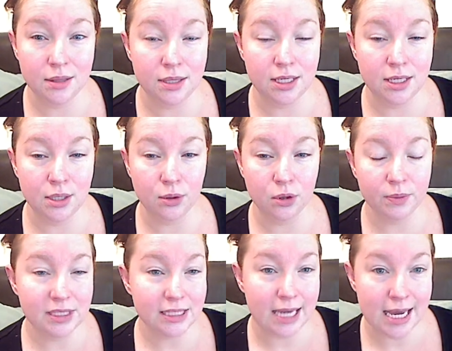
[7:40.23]
the
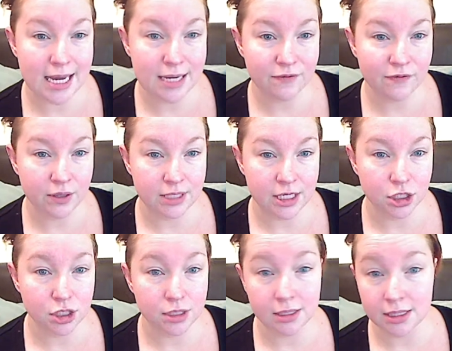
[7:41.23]
Urban Decay
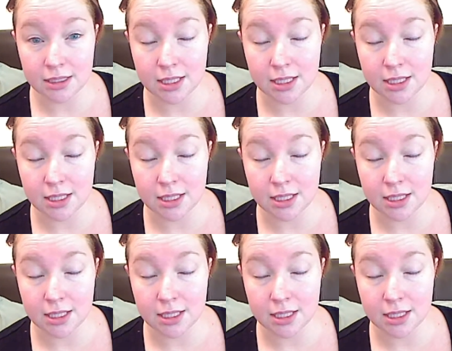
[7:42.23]
Foundation does